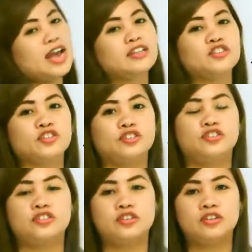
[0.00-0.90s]
your
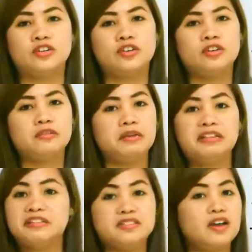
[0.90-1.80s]
answers.
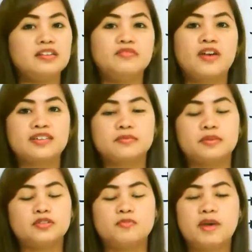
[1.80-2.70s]
It is not
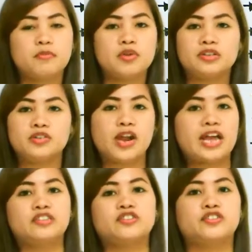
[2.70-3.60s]
advisable to memorize
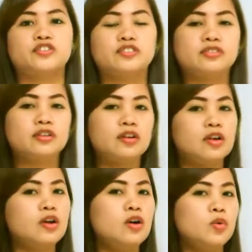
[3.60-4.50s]
your answers.
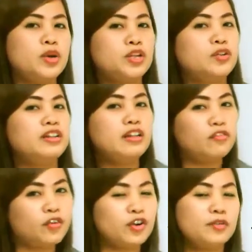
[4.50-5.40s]
When you
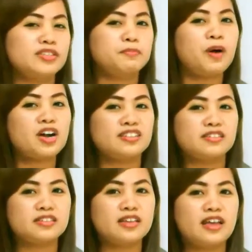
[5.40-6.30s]
deliver your
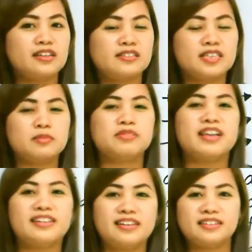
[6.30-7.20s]
response and it
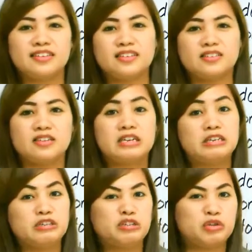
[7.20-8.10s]
seems like it
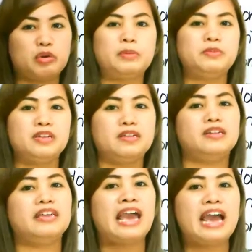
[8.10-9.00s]
is
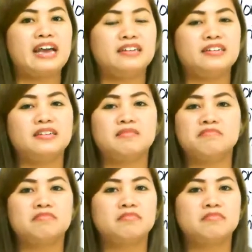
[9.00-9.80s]
scripted and canned,